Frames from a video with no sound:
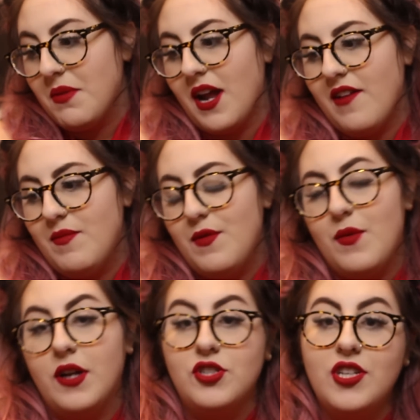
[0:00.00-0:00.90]
but I've been
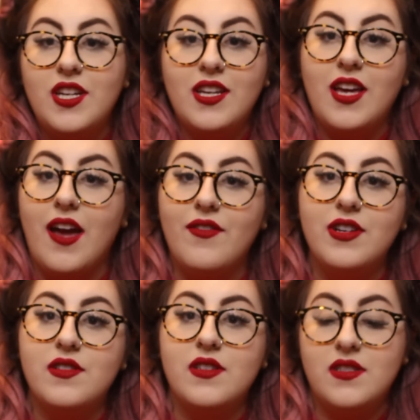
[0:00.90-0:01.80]
watching
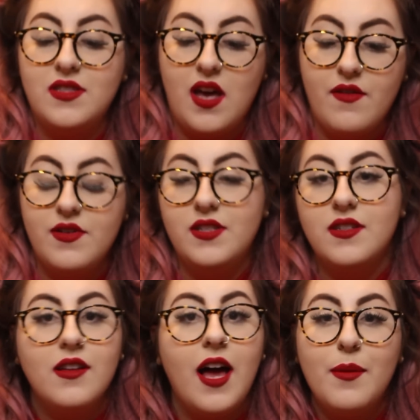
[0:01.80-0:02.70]
ever since, every
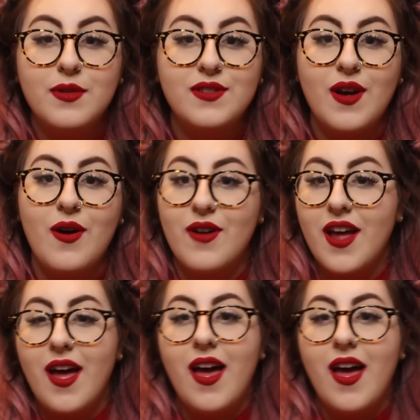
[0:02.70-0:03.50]
single episode,